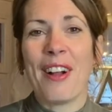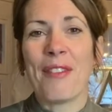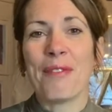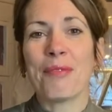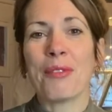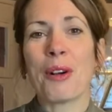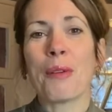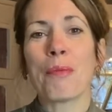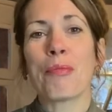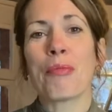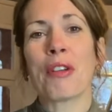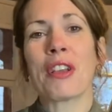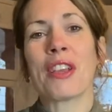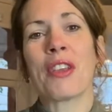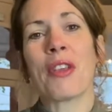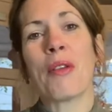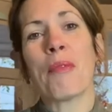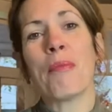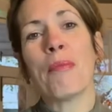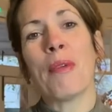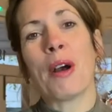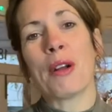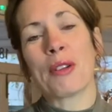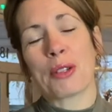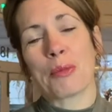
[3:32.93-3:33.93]
We'll bring you
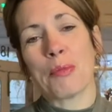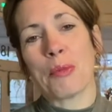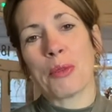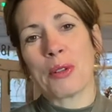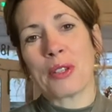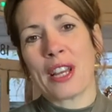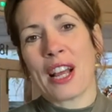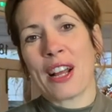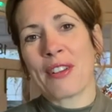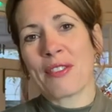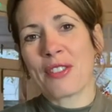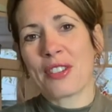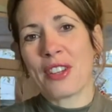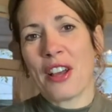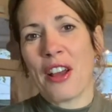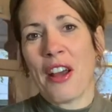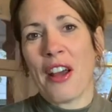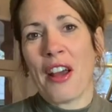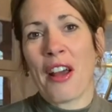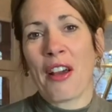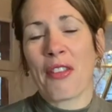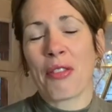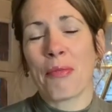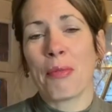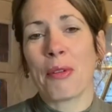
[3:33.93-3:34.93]
much more down to
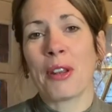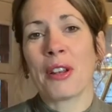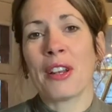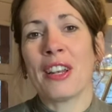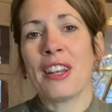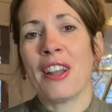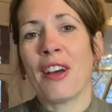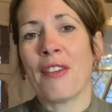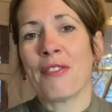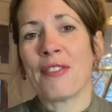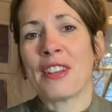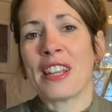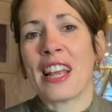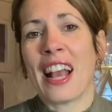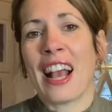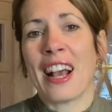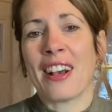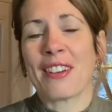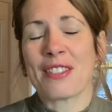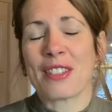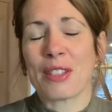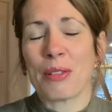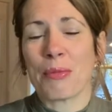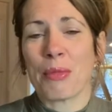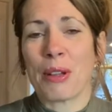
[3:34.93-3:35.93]
earth, but a lovely
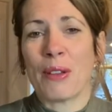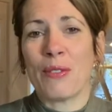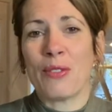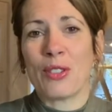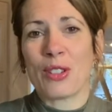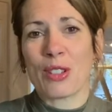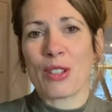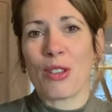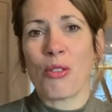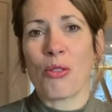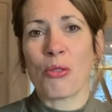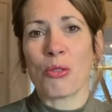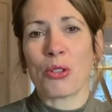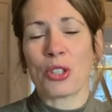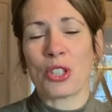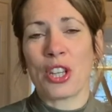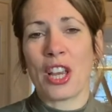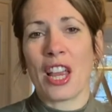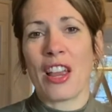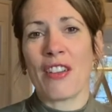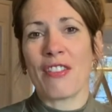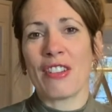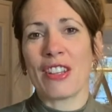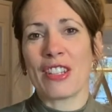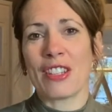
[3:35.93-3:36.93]
house that we've just launched
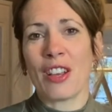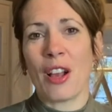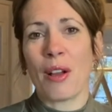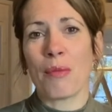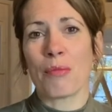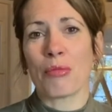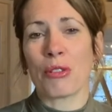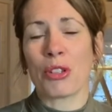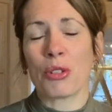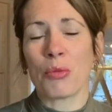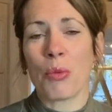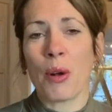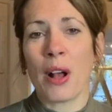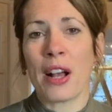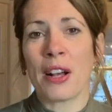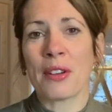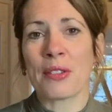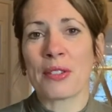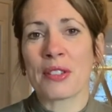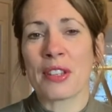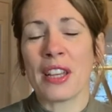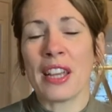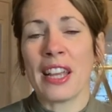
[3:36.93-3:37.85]
here in Tunbridge Wells